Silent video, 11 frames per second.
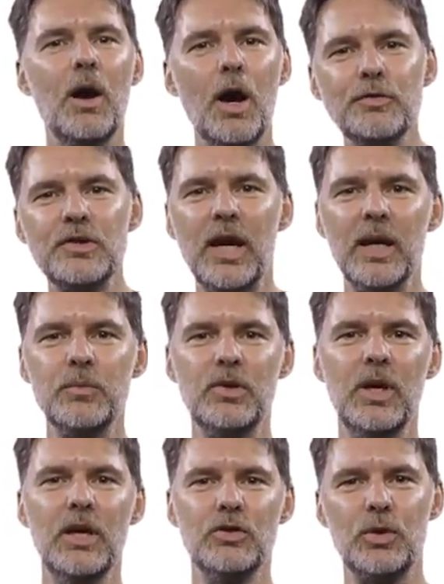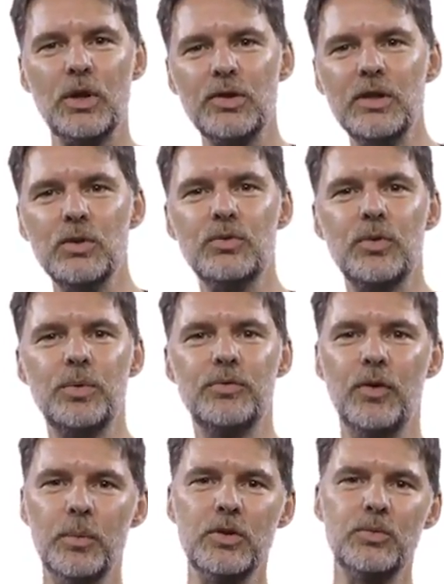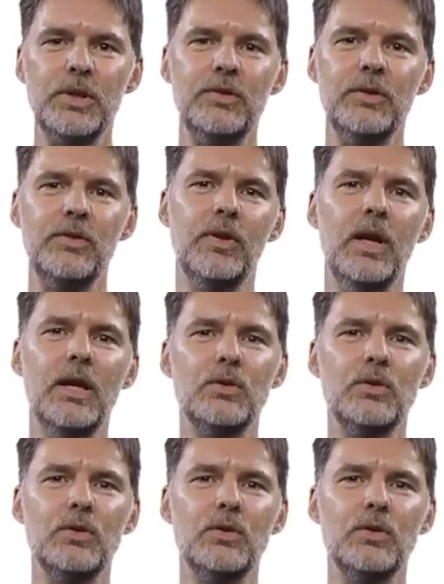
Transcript: Oftentimes, structs are used for performance reasons